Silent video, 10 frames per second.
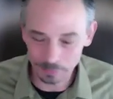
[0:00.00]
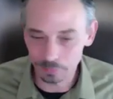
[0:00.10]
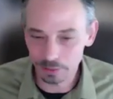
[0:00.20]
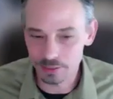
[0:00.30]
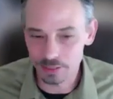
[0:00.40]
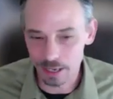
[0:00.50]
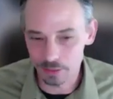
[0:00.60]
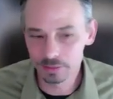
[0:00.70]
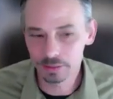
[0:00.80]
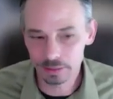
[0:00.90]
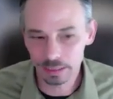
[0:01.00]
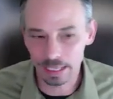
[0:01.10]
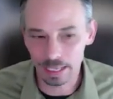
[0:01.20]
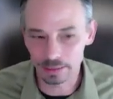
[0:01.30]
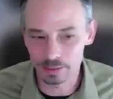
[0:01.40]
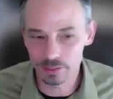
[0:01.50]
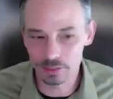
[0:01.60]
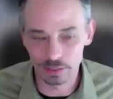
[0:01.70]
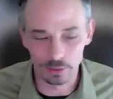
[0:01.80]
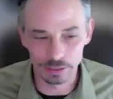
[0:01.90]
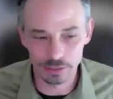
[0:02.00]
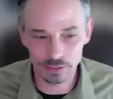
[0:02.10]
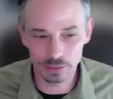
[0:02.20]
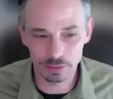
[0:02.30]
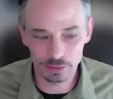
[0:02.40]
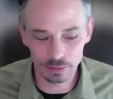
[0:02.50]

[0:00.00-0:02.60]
in place now, and you know it's